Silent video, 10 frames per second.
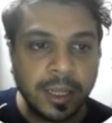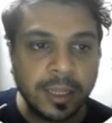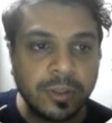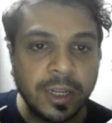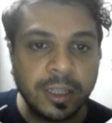
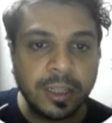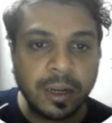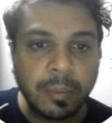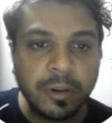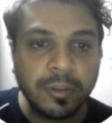is really the
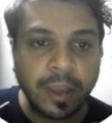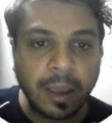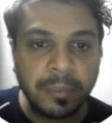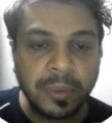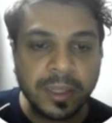number of
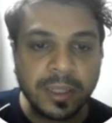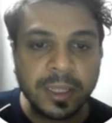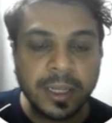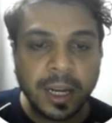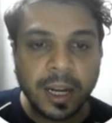campaigns,